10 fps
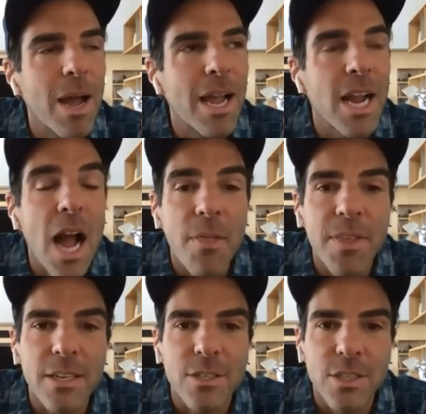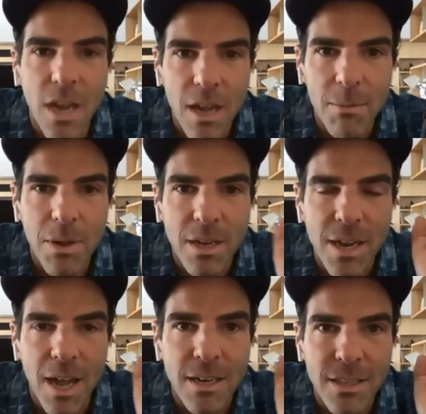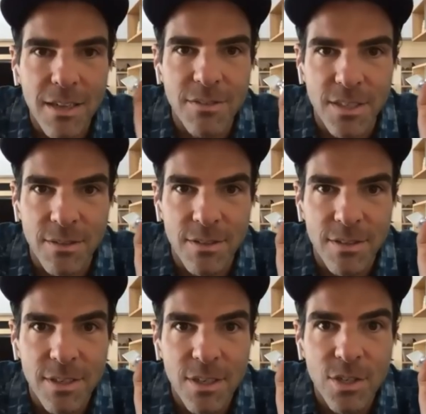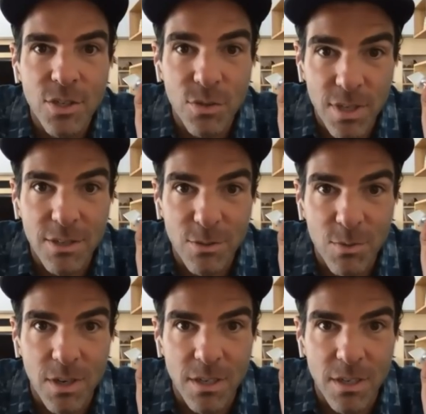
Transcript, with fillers: got that job on 9/11, 2001.